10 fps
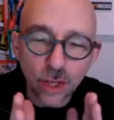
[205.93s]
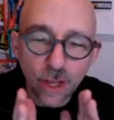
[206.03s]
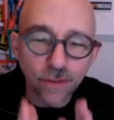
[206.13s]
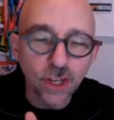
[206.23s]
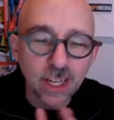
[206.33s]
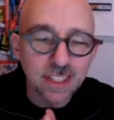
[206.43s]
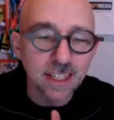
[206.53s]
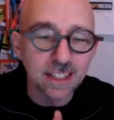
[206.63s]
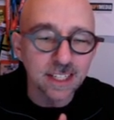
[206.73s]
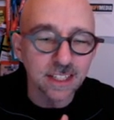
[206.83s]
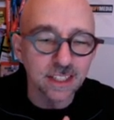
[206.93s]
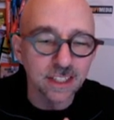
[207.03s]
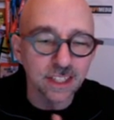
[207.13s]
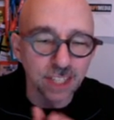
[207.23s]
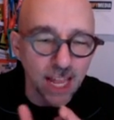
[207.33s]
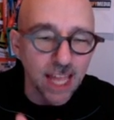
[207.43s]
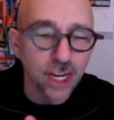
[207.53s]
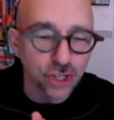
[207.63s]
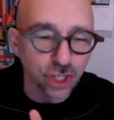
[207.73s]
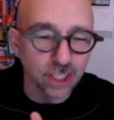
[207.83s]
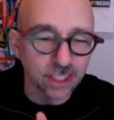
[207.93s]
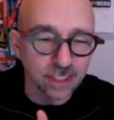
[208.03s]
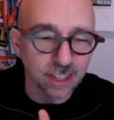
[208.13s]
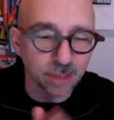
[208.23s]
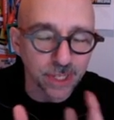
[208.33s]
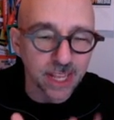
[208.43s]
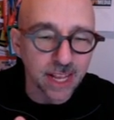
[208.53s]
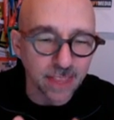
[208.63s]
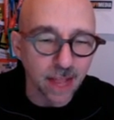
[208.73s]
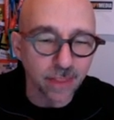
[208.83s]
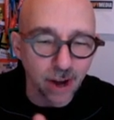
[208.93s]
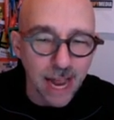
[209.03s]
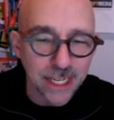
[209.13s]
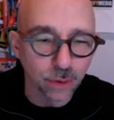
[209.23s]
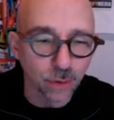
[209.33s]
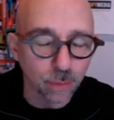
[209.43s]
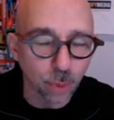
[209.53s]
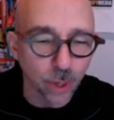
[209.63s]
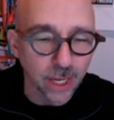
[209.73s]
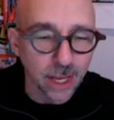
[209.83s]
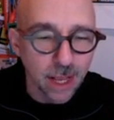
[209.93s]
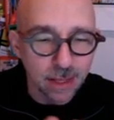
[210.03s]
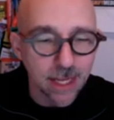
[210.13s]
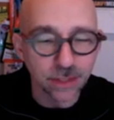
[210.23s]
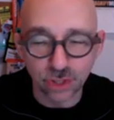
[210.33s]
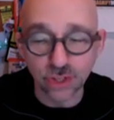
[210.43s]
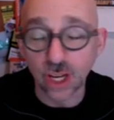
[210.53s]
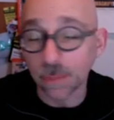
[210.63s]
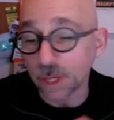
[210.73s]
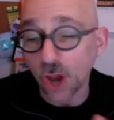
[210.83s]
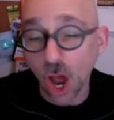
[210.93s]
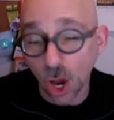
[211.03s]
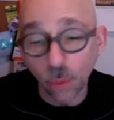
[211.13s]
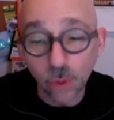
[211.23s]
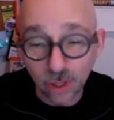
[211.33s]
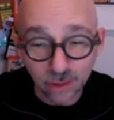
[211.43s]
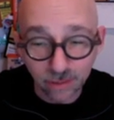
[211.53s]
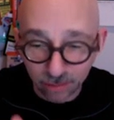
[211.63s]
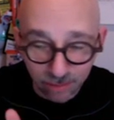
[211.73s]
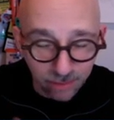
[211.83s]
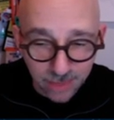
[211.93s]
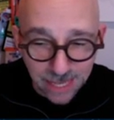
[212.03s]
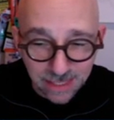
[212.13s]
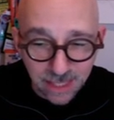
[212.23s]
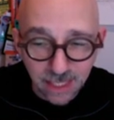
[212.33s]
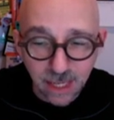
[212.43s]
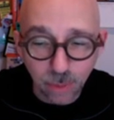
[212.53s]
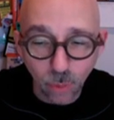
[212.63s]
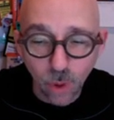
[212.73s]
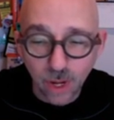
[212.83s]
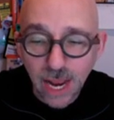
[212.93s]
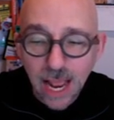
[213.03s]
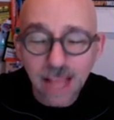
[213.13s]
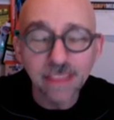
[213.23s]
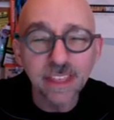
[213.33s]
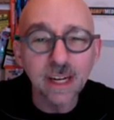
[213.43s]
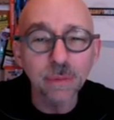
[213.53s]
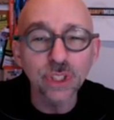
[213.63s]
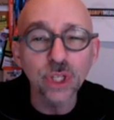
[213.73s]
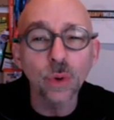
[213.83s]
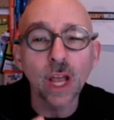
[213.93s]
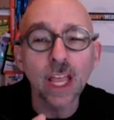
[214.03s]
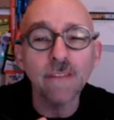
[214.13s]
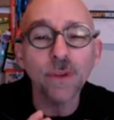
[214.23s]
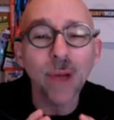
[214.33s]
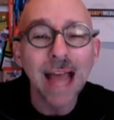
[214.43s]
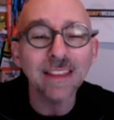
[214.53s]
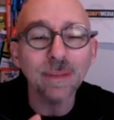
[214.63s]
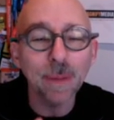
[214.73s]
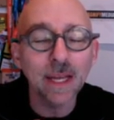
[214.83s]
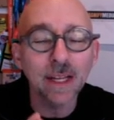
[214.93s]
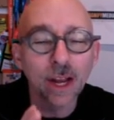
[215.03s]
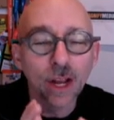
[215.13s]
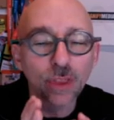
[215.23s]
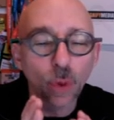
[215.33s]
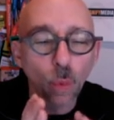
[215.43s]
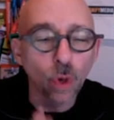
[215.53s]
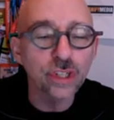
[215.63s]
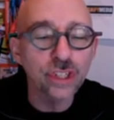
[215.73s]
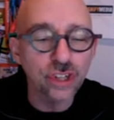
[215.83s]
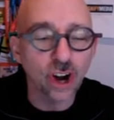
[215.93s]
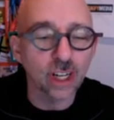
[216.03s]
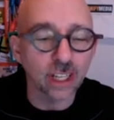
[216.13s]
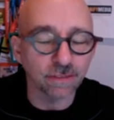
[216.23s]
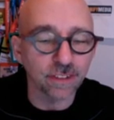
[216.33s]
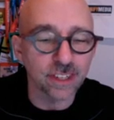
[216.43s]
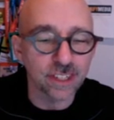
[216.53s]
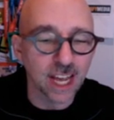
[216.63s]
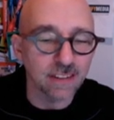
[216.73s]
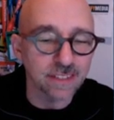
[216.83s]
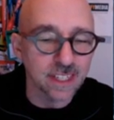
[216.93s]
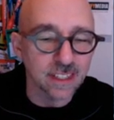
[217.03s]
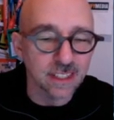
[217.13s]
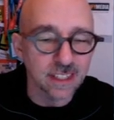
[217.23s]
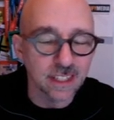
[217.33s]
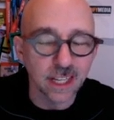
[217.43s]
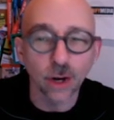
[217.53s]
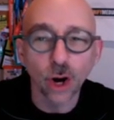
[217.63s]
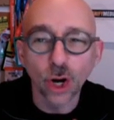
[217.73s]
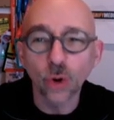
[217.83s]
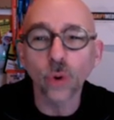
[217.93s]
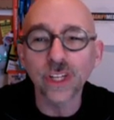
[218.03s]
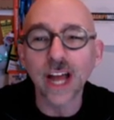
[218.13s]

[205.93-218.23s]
if you're going to send a cease and desist to any journalist and tell them to take down their accurate reporting, the answer is going to be no. That's right. Thing number one. And thing number two, if you had to pick the worst target for this kind of cease and desist letter, Cory